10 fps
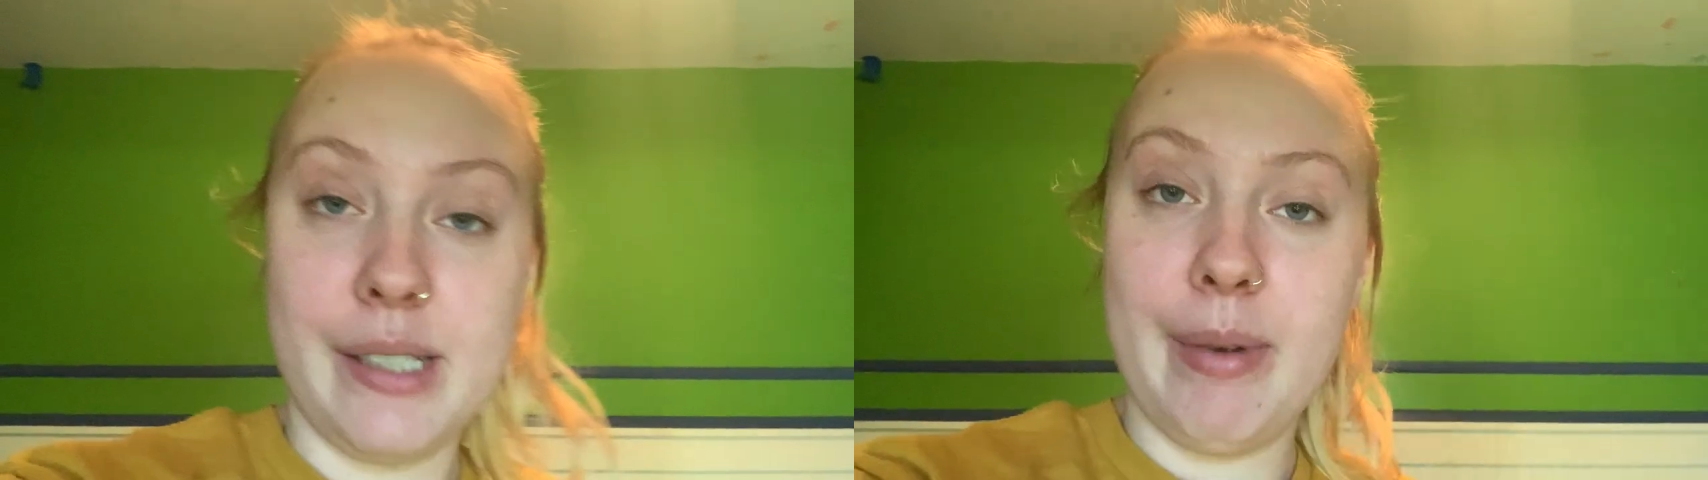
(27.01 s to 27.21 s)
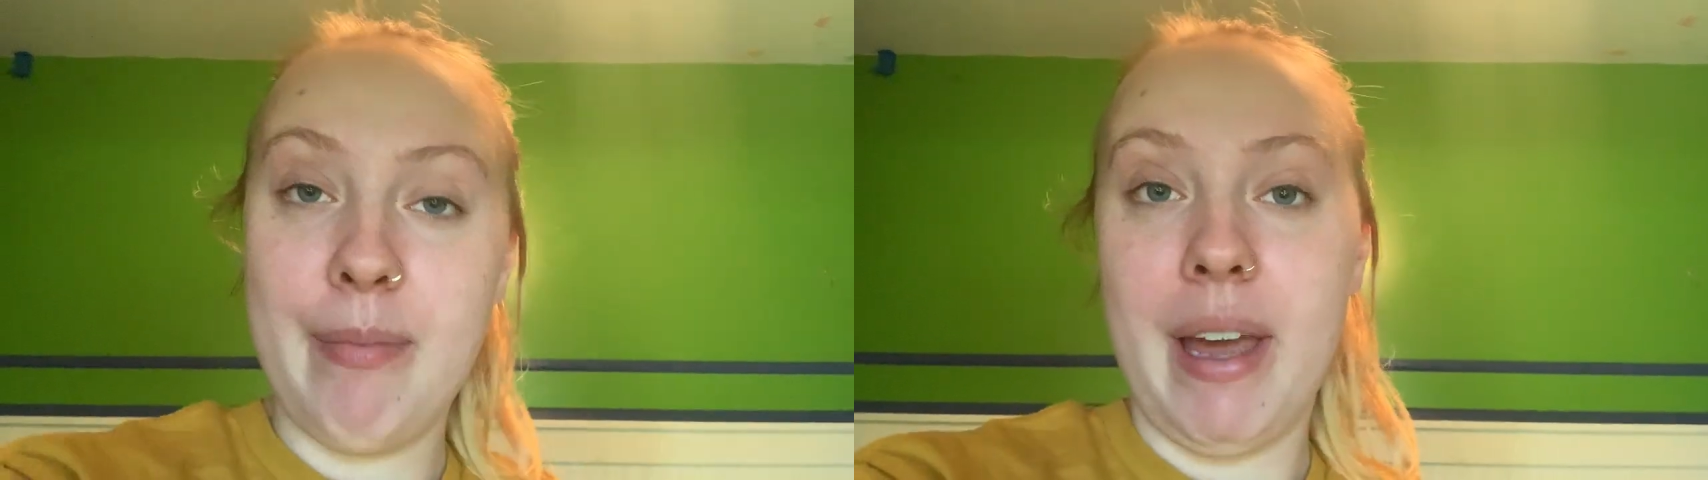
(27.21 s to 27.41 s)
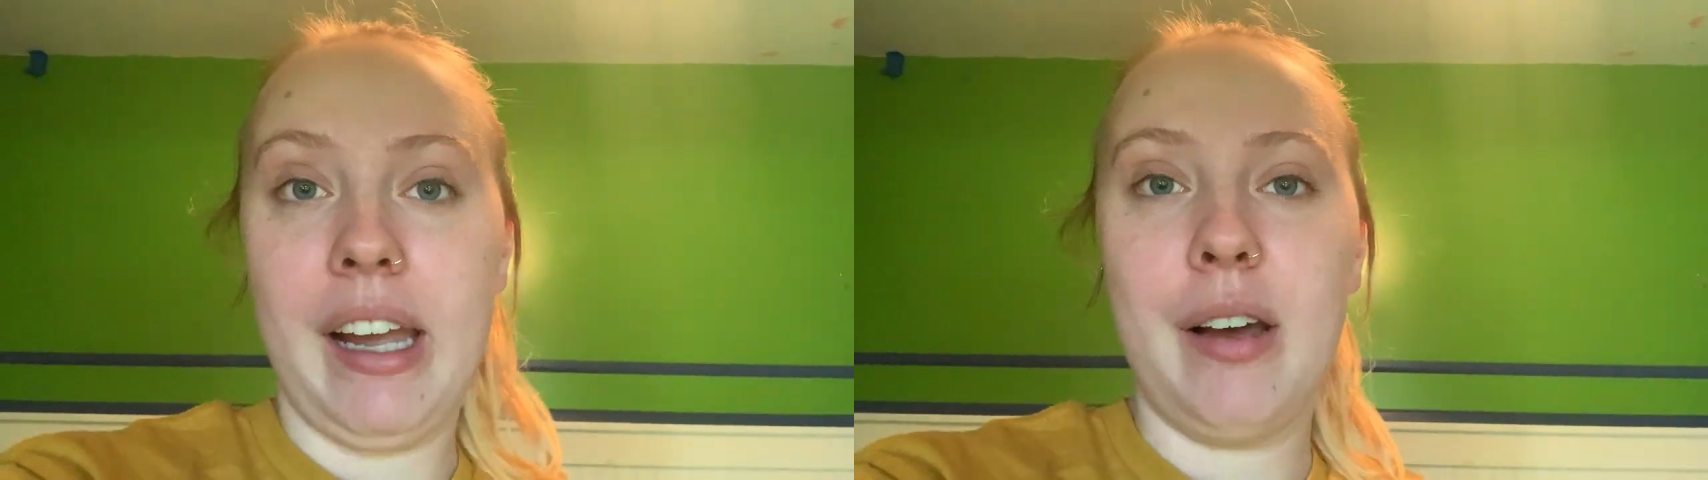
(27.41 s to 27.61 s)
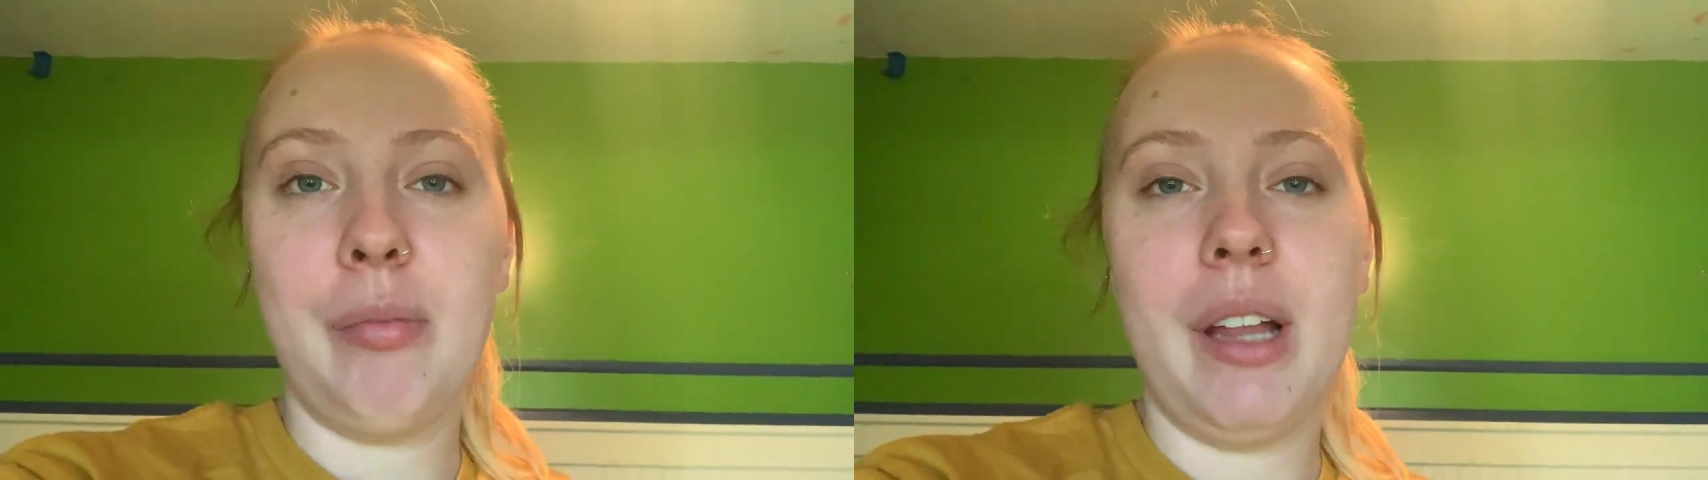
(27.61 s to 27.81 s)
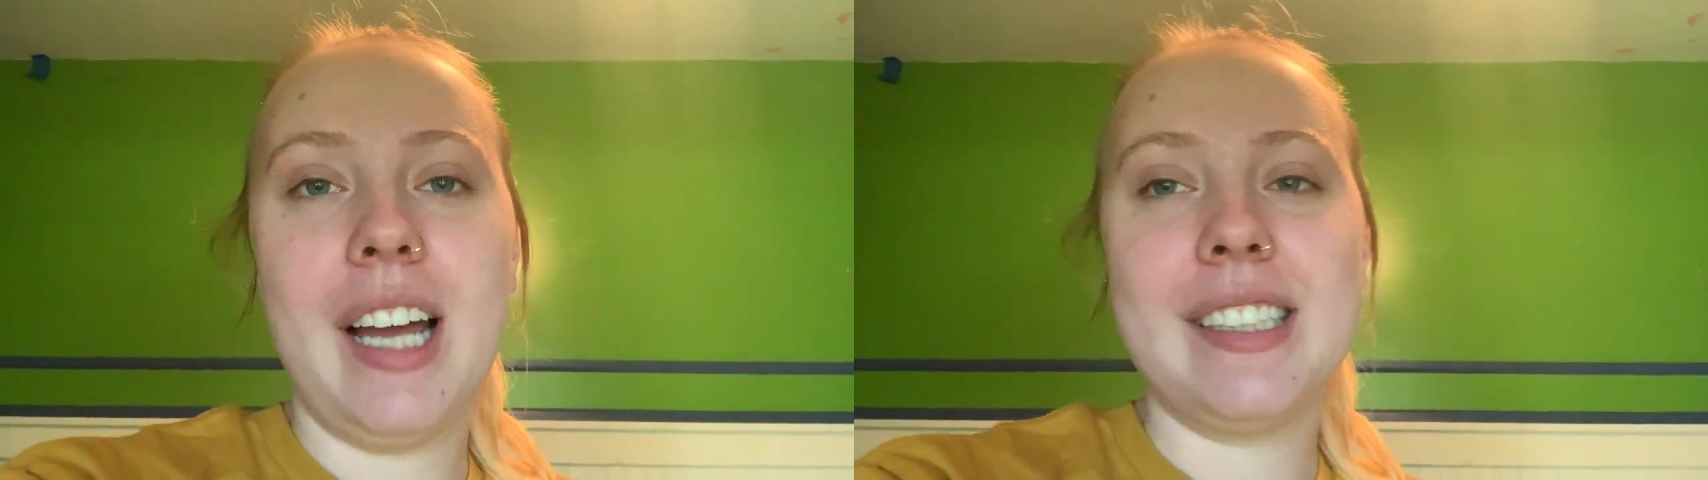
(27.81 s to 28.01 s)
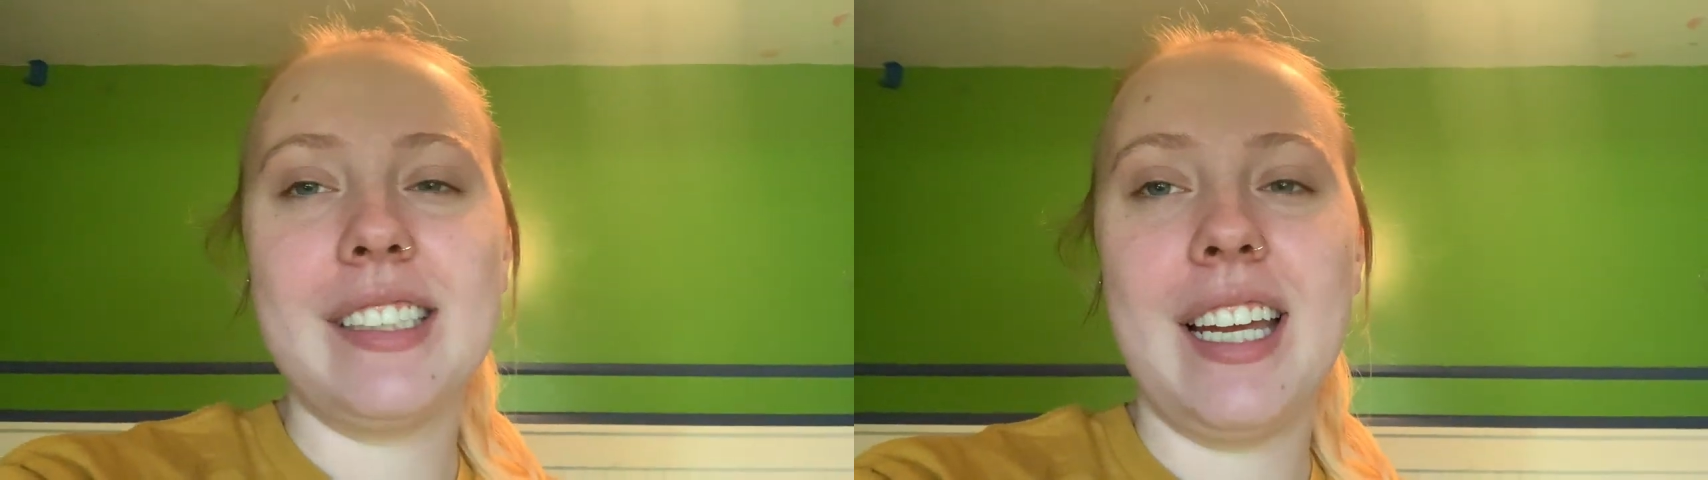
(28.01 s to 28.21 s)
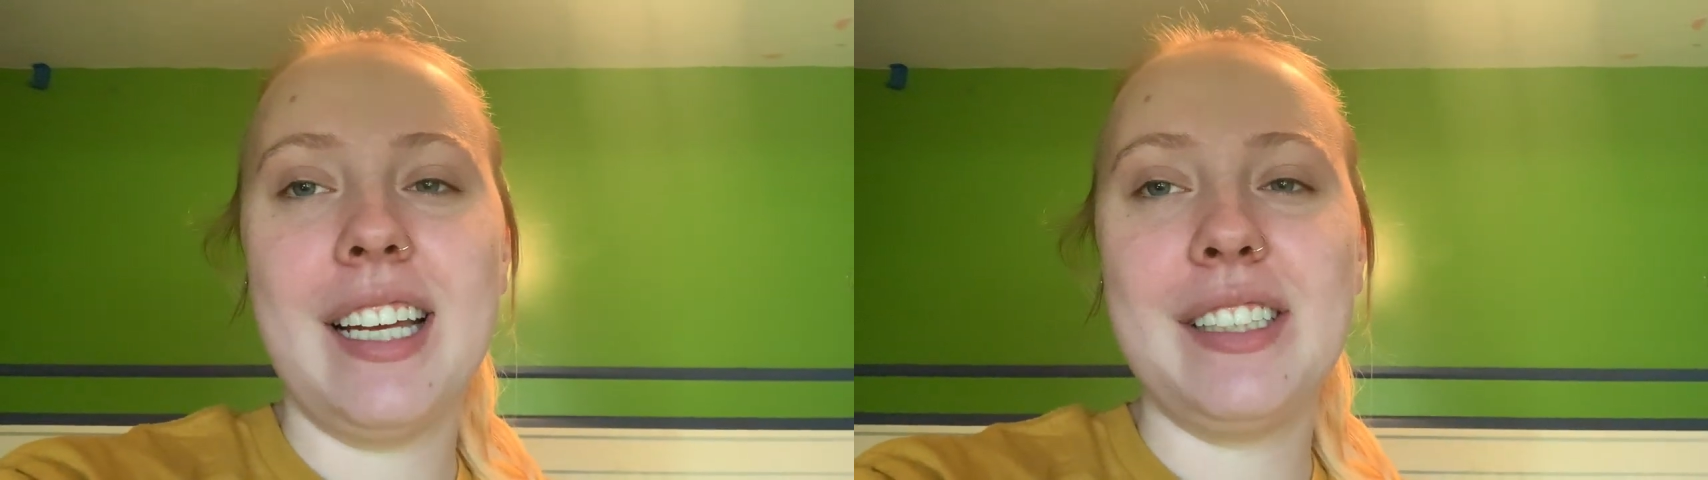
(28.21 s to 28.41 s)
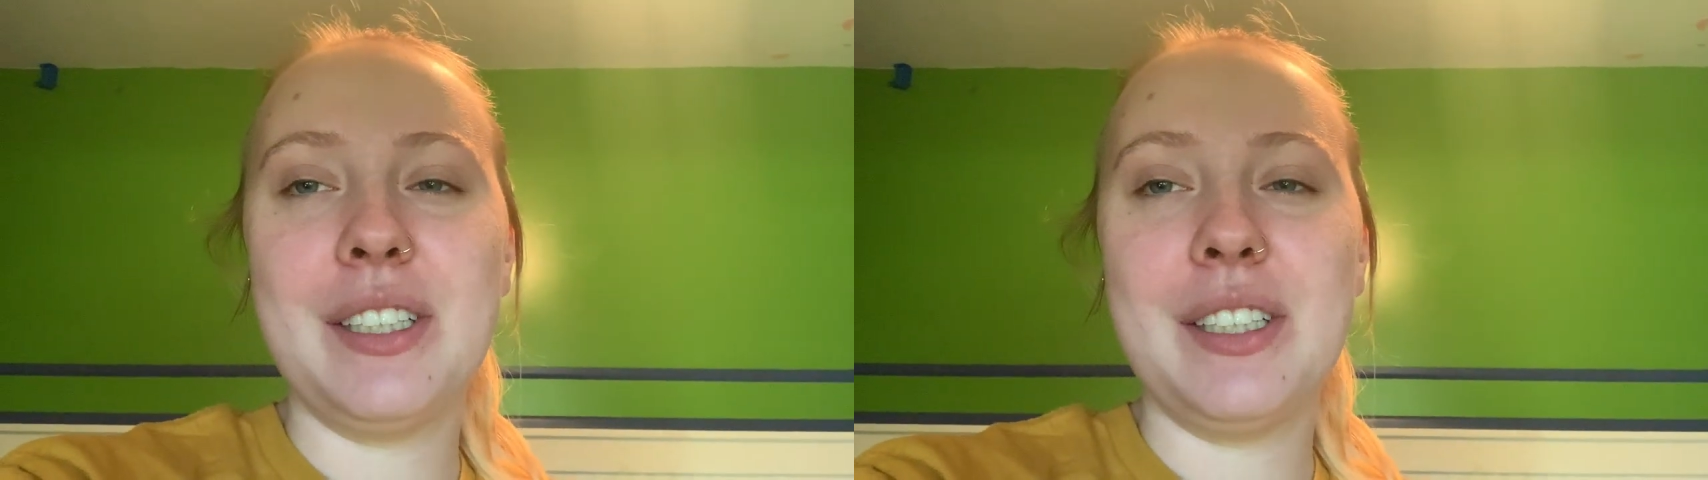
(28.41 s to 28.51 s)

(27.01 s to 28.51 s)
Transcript: my makeup last night,